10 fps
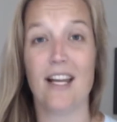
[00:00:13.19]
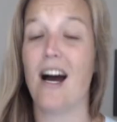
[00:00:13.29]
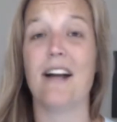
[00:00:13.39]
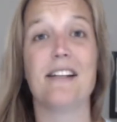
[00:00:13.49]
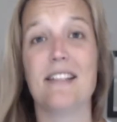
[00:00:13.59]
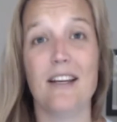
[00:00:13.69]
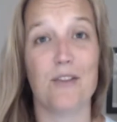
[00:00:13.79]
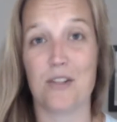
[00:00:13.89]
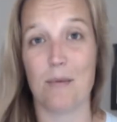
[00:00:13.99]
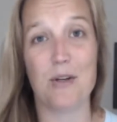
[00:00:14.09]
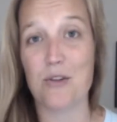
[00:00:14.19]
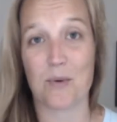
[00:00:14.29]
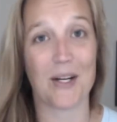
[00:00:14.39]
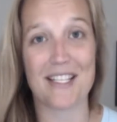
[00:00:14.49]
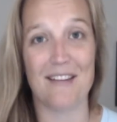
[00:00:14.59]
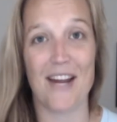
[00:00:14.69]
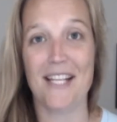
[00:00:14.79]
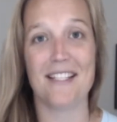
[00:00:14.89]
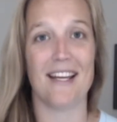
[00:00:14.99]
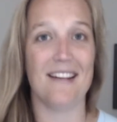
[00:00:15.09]
And honestly, if you're someone who just works in
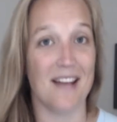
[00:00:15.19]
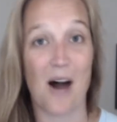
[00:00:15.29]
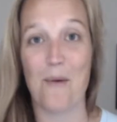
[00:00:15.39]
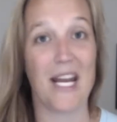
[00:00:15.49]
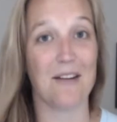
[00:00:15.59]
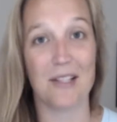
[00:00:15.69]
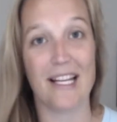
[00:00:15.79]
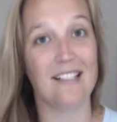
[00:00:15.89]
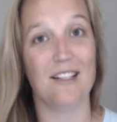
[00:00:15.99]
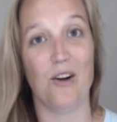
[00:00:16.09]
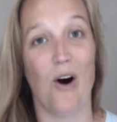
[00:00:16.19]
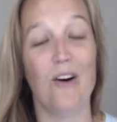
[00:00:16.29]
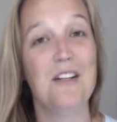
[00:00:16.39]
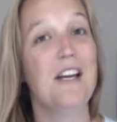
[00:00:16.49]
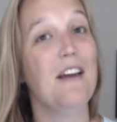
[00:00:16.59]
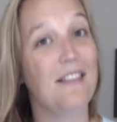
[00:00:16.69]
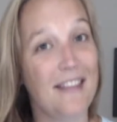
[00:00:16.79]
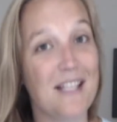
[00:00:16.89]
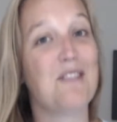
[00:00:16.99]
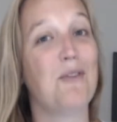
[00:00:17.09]
events, not wedding related at all,
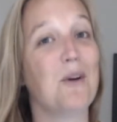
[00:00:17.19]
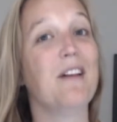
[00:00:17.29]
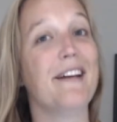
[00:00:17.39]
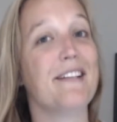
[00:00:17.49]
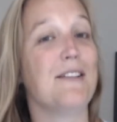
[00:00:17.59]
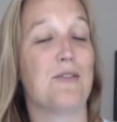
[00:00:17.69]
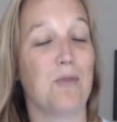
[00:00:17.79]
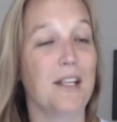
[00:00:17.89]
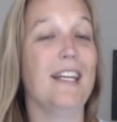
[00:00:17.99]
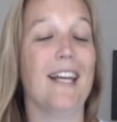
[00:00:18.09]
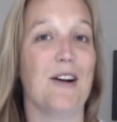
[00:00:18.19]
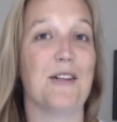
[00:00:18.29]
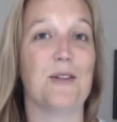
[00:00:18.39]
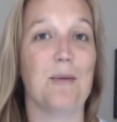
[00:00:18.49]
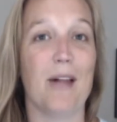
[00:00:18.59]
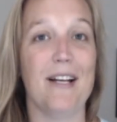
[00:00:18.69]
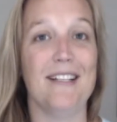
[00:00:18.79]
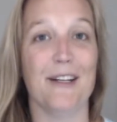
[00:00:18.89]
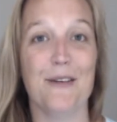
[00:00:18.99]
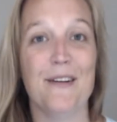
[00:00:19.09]
these four lessons really can also apply to
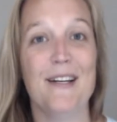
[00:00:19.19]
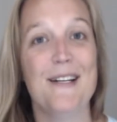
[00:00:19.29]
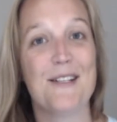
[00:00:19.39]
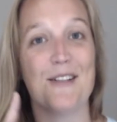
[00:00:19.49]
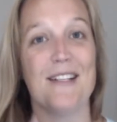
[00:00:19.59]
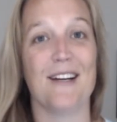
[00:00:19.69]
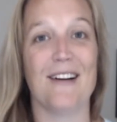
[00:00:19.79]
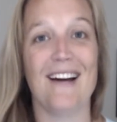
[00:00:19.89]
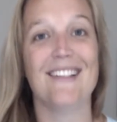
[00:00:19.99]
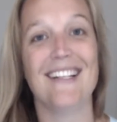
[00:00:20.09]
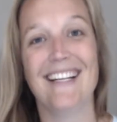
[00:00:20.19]
you. So stick around.